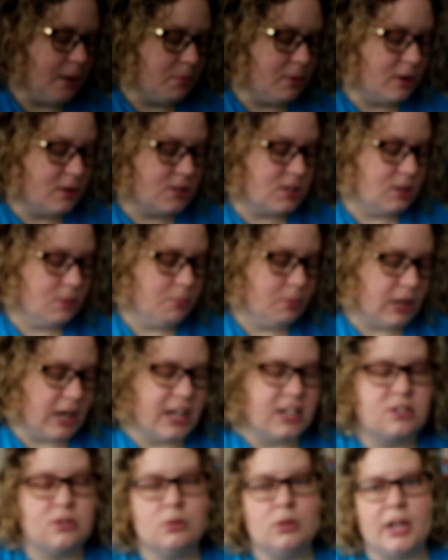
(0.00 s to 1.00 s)
person, but
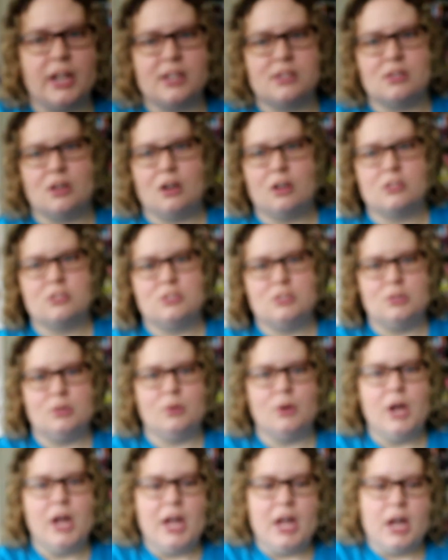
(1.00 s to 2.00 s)
I do like dogs too.
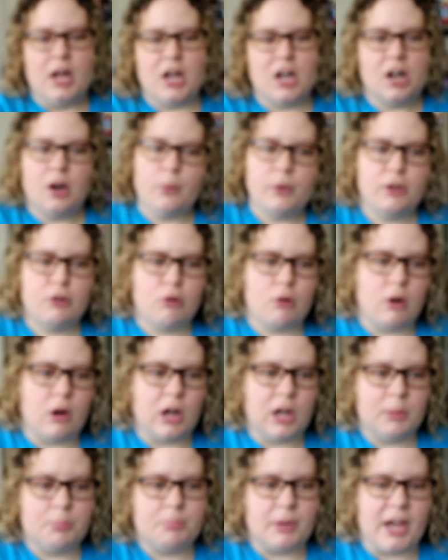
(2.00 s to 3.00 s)
We grew
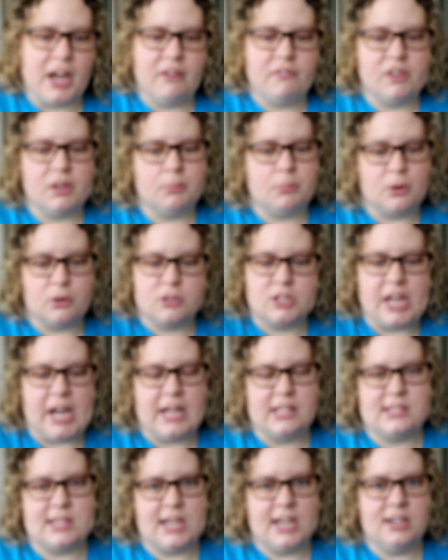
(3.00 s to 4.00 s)
up having both
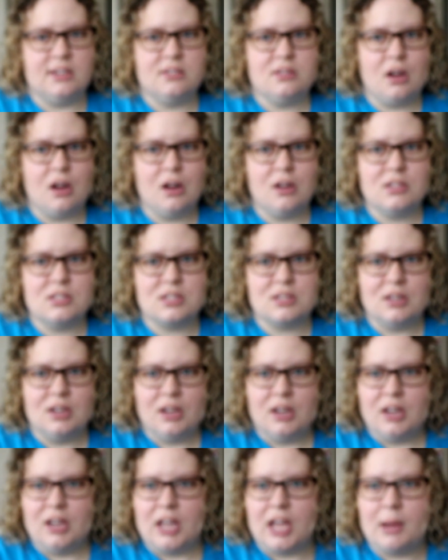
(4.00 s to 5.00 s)
cats and dogs
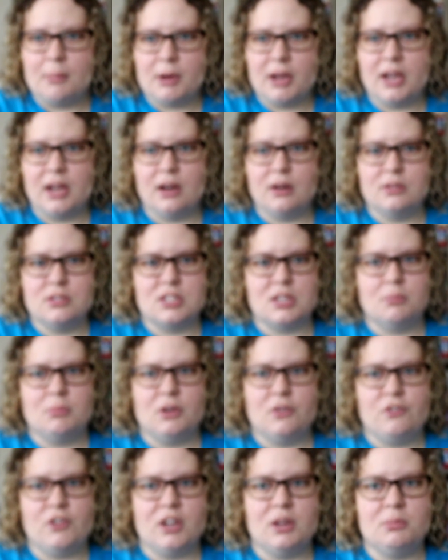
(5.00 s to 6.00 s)
at my house, in
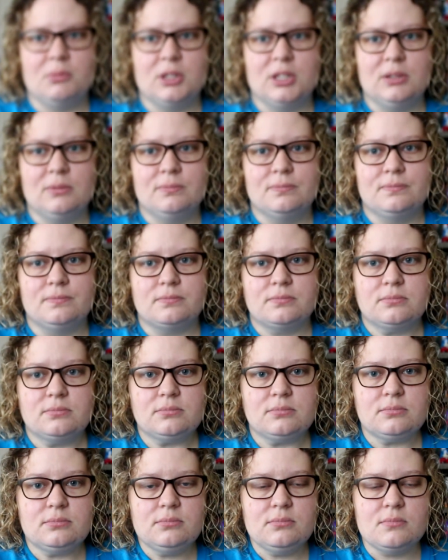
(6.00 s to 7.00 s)
my family,
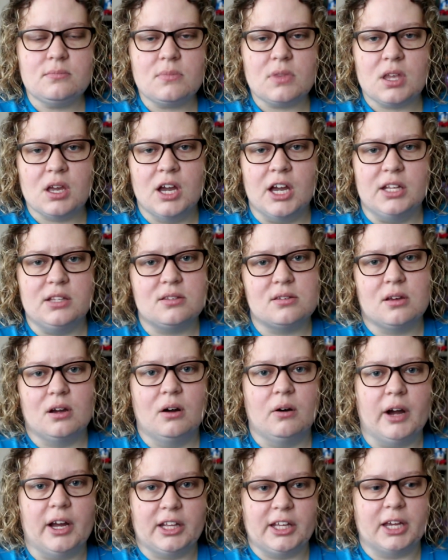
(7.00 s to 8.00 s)
and
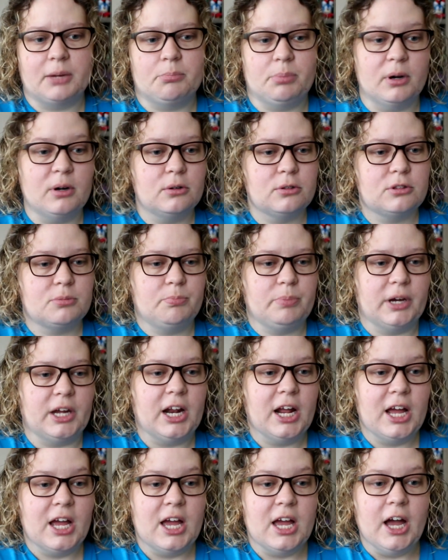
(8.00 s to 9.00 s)
so I like both.
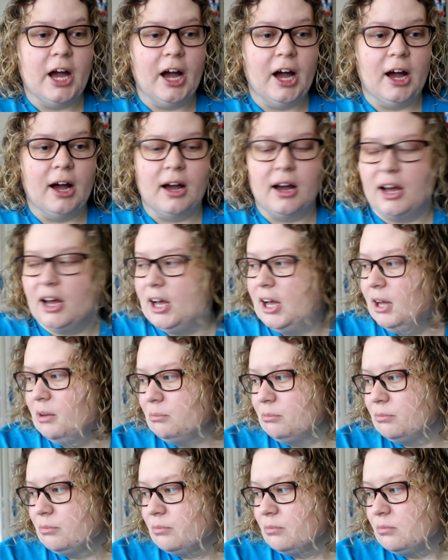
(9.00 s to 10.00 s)
But
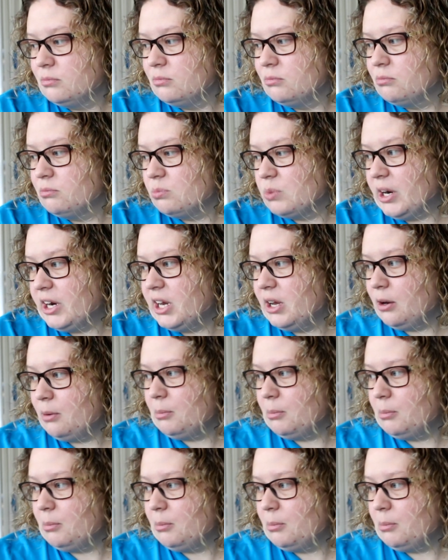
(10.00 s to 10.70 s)
right now in